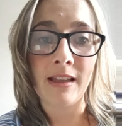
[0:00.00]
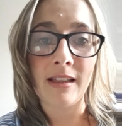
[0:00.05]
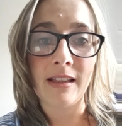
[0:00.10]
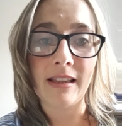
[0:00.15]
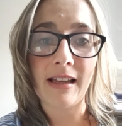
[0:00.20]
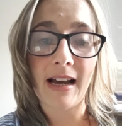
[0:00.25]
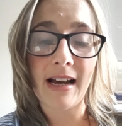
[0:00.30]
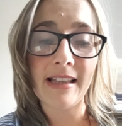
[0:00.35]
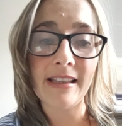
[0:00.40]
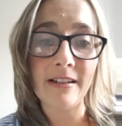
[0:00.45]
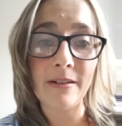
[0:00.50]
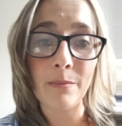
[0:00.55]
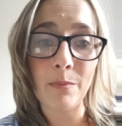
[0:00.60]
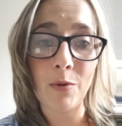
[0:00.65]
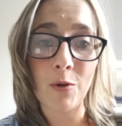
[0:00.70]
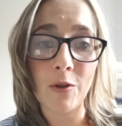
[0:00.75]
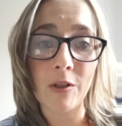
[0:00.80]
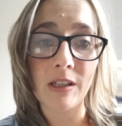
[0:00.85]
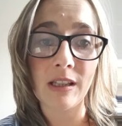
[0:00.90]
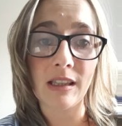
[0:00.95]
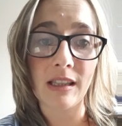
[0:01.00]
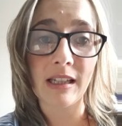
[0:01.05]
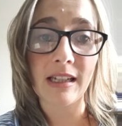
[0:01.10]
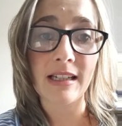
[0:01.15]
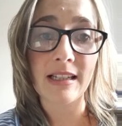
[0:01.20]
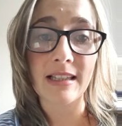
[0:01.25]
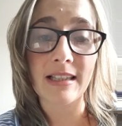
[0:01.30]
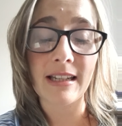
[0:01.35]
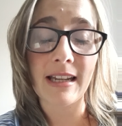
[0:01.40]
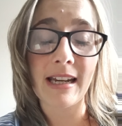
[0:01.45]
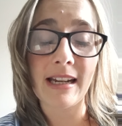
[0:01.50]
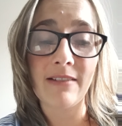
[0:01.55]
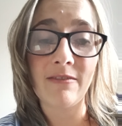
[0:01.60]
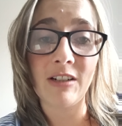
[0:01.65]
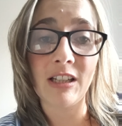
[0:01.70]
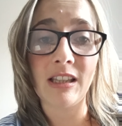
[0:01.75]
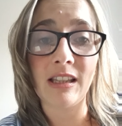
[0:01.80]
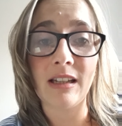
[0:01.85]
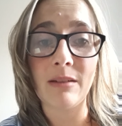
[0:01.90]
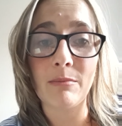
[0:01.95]
The other important thing is
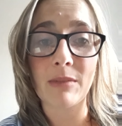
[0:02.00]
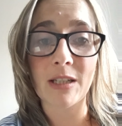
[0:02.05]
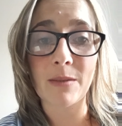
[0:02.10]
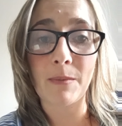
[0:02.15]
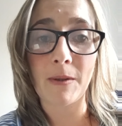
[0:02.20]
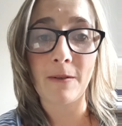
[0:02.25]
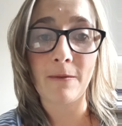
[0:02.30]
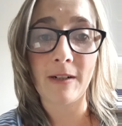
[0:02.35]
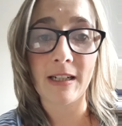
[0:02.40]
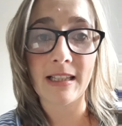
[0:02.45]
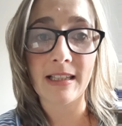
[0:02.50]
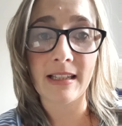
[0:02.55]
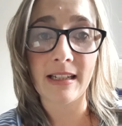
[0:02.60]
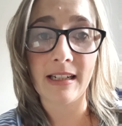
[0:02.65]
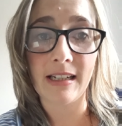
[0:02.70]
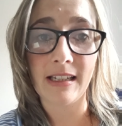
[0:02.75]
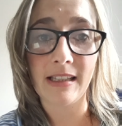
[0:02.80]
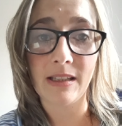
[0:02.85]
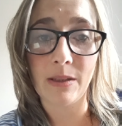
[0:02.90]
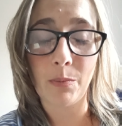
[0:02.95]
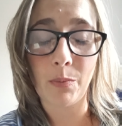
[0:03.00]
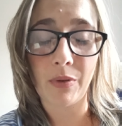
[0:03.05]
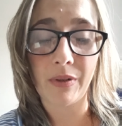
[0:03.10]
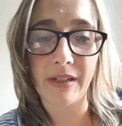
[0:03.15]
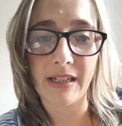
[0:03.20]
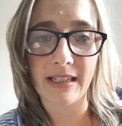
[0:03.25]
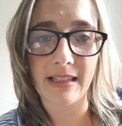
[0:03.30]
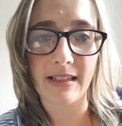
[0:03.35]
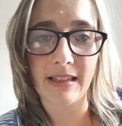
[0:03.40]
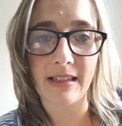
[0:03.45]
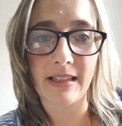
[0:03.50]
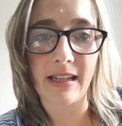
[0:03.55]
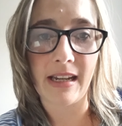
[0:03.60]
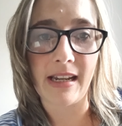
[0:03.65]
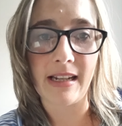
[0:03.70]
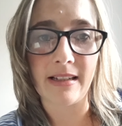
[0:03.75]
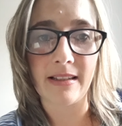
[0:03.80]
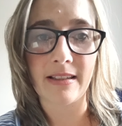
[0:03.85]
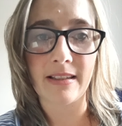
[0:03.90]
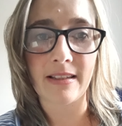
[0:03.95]
everything must be written in the present
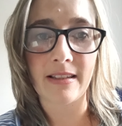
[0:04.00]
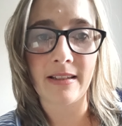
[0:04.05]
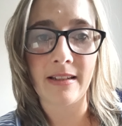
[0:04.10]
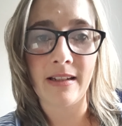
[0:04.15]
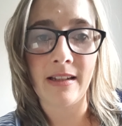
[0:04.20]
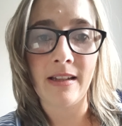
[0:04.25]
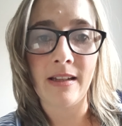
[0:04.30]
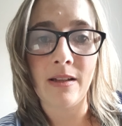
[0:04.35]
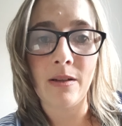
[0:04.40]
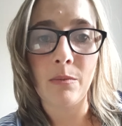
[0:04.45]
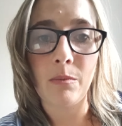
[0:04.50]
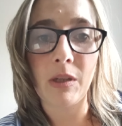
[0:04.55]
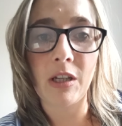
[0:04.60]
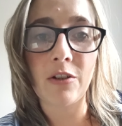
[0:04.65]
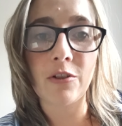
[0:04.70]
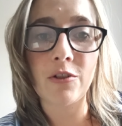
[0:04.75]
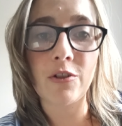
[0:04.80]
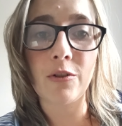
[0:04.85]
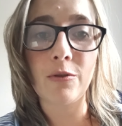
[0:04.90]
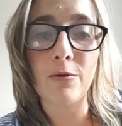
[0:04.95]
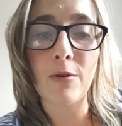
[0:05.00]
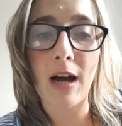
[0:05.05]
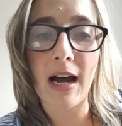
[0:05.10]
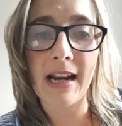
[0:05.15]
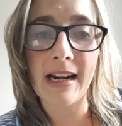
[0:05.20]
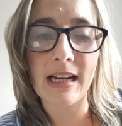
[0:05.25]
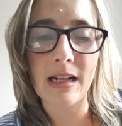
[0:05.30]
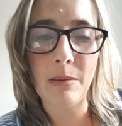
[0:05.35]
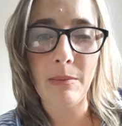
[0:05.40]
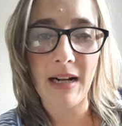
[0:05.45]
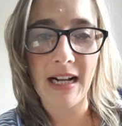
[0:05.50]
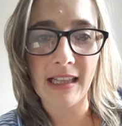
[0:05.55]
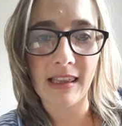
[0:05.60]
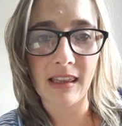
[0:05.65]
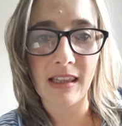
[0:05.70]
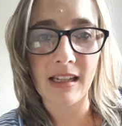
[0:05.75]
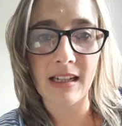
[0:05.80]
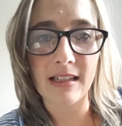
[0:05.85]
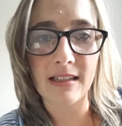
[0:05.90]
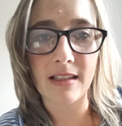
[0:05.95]
tense because you're writing
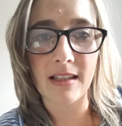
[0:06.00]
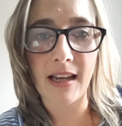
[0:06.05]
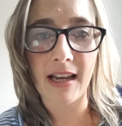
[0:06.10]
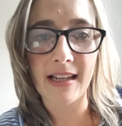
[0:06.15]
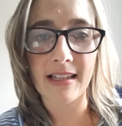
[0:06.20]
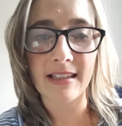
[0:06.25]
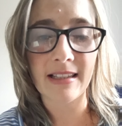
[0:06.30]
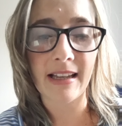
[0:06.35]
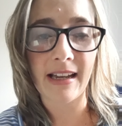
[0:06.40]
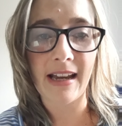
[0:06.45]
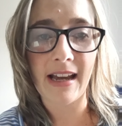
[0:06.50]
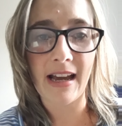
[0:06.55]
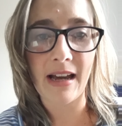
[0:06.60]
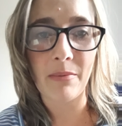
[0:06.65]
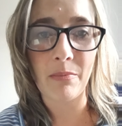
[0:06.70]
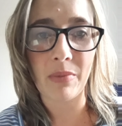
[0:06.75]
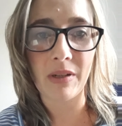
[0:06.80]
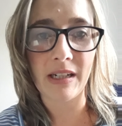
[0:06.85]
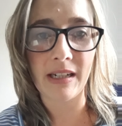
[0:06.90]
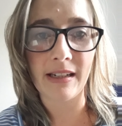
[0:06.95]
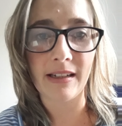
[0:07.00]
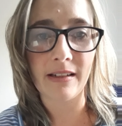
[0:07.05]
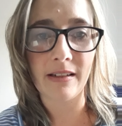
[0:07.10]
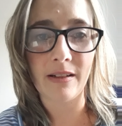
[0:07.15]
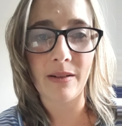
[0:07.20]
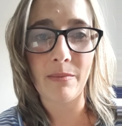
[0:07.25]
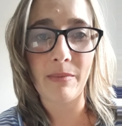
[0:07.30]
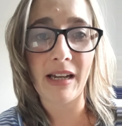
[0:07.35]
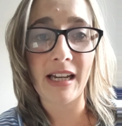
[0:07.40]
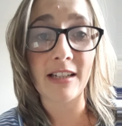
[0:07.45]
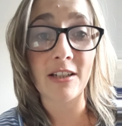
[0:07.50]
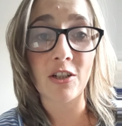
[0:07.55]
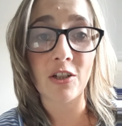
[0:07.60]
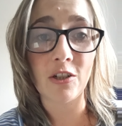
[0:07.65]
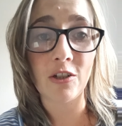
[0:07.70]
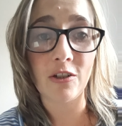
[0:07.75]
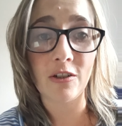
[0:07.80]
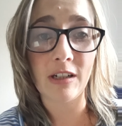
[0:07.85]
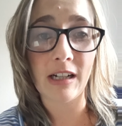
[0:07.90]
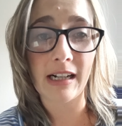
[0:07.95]
about things as they're happening.
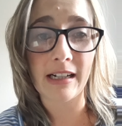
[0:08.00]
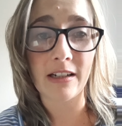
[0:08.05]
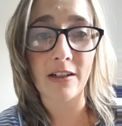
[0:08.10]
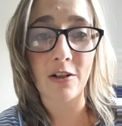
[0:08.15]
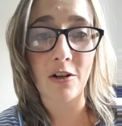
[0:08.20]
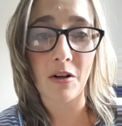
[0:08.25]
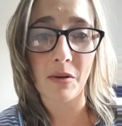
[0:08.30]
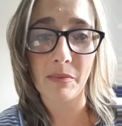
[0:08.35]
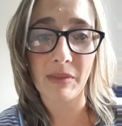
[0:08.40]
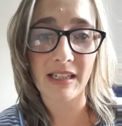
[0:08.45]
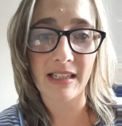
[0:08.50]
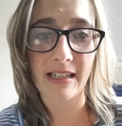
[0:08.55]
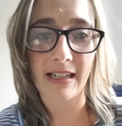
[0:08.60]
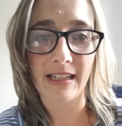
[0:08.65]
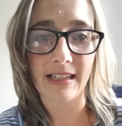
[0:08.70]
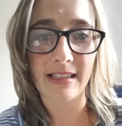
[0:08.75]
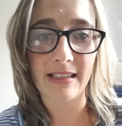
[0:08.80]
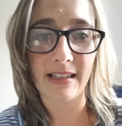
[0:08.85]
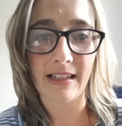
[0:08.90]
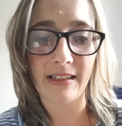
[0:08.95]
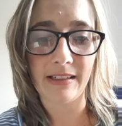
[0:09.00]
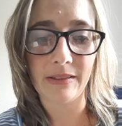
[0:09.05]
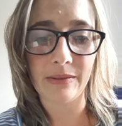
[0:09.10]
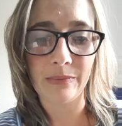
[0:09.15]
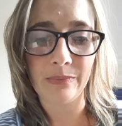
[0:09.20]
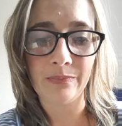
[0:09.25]
Imagine you like a commentator.